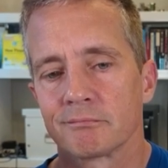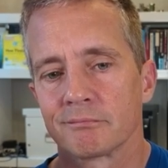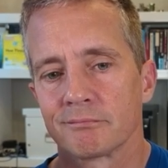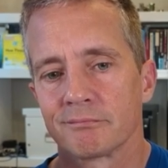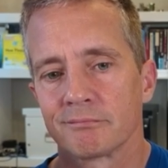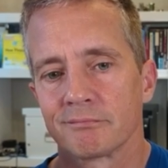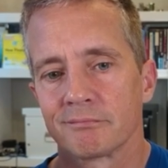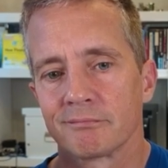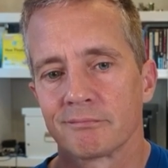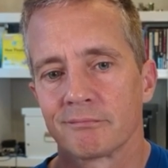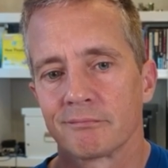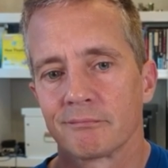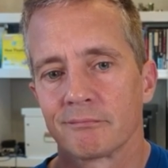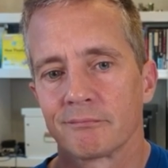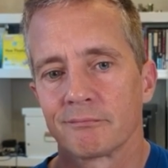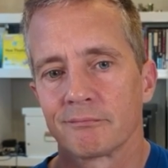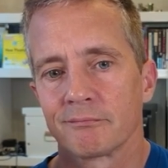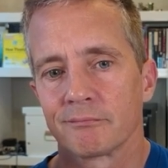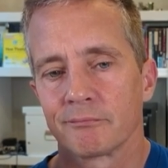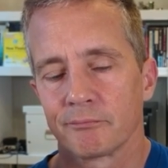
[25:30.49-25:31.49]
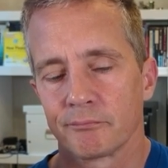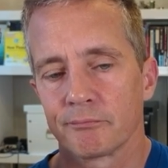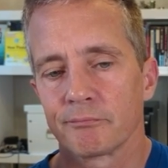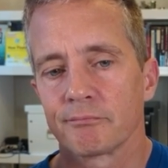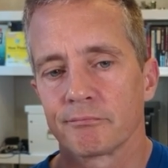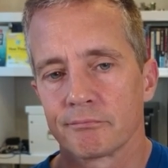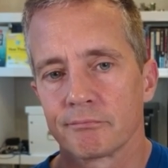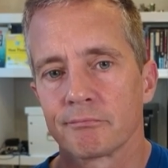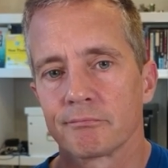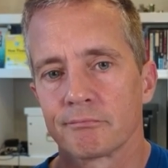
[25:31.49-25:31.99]

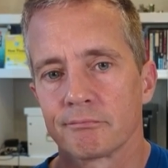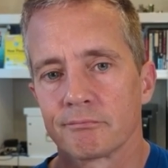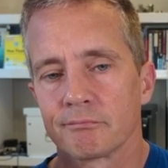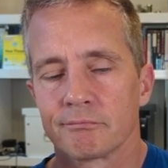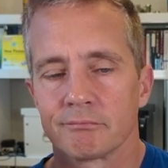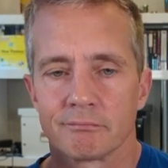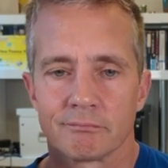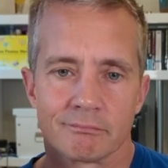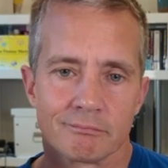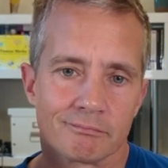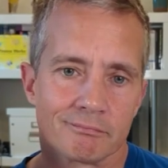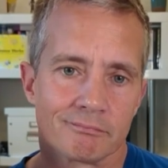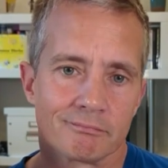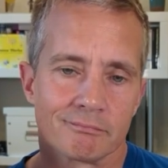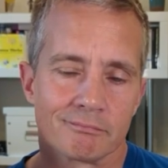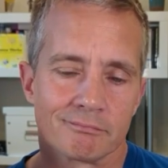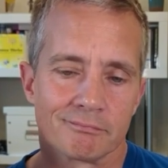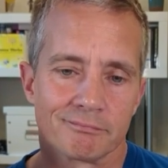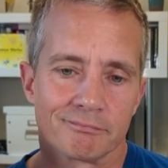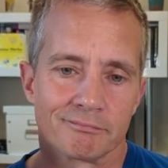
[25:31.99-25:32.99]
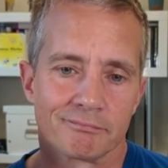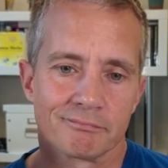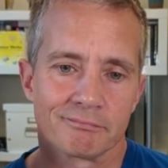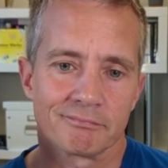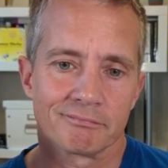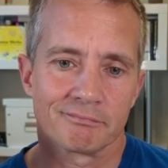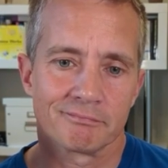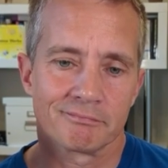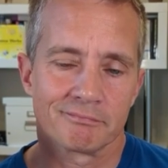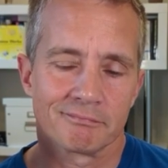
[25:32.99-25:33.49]

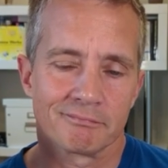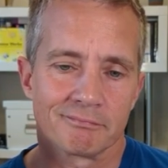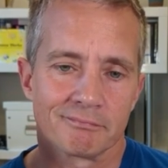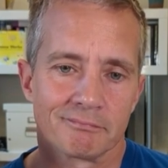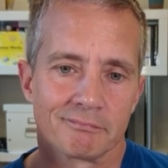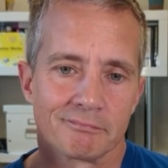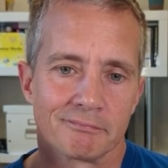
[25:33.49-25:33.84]
The person shown says nothing.